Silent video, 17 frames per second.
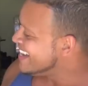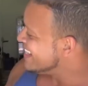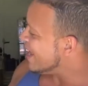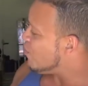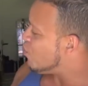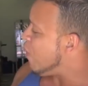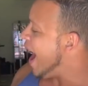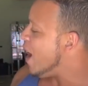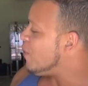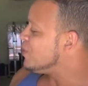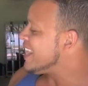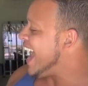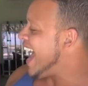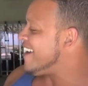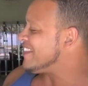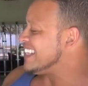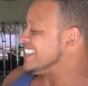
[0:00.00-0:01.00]
that why would
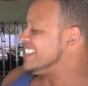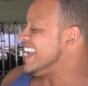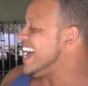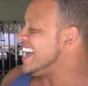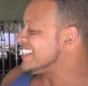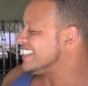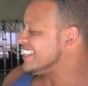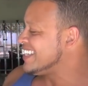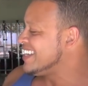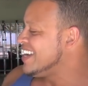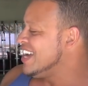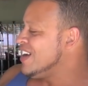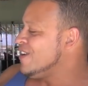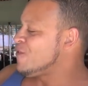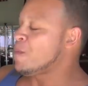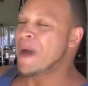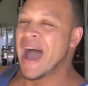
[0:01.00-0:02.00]
they have to test
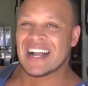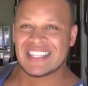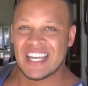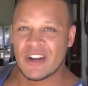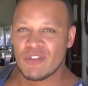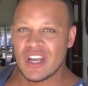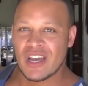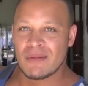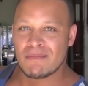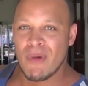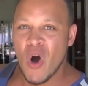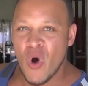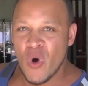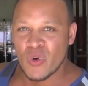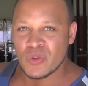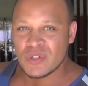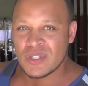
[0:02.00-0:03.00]
for bacteria and
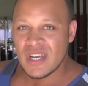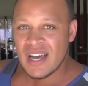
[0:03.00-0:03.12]
mold?